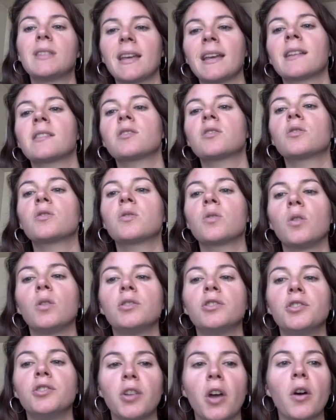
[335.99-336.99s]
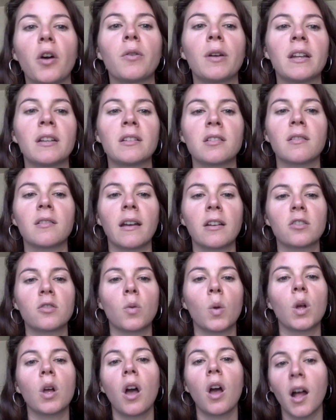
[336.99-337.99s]
answers hold no
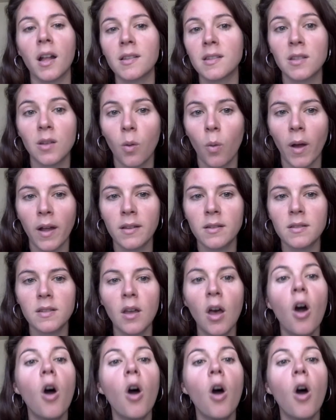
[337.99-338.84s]
intellectual consequence,